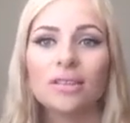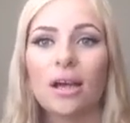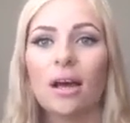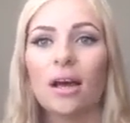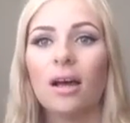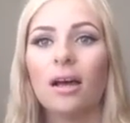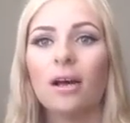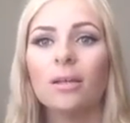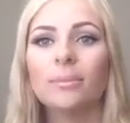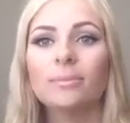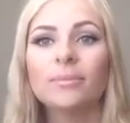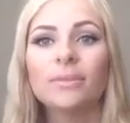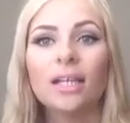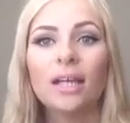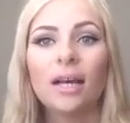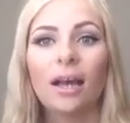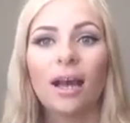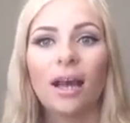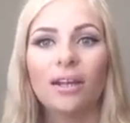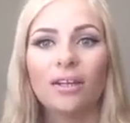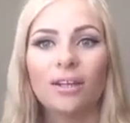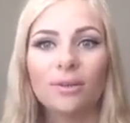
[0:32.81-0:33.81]
I
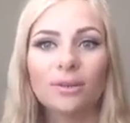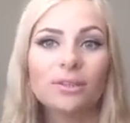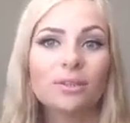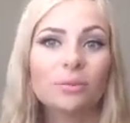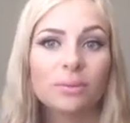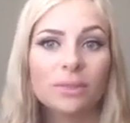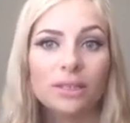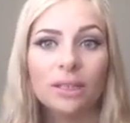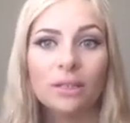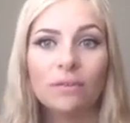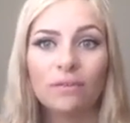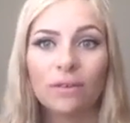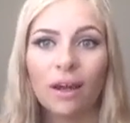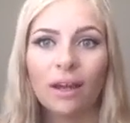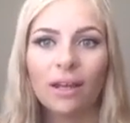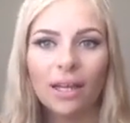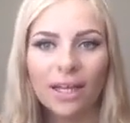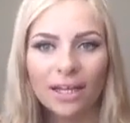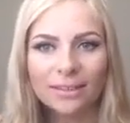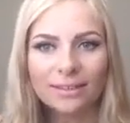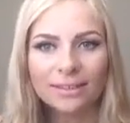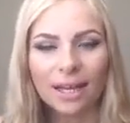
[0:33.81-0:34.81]
know it's a really fun,
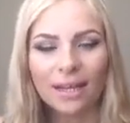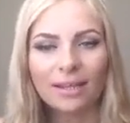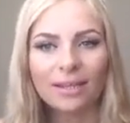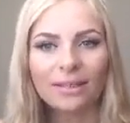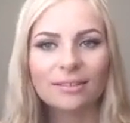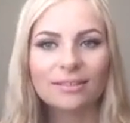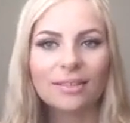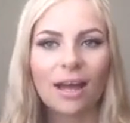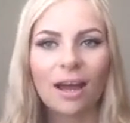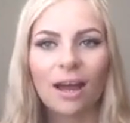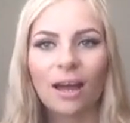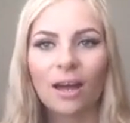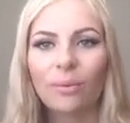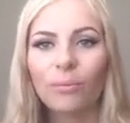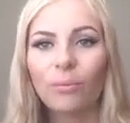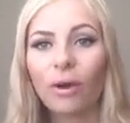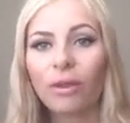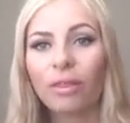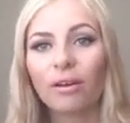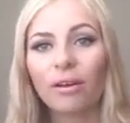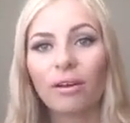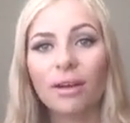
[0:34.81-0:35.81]
exciting time,
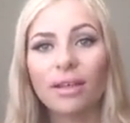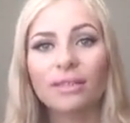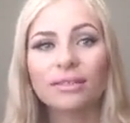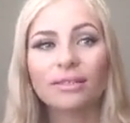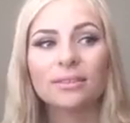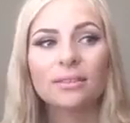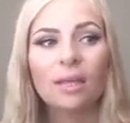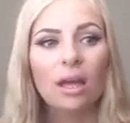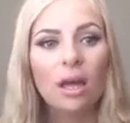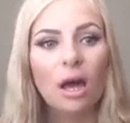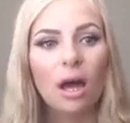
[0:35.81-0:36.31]
whether it's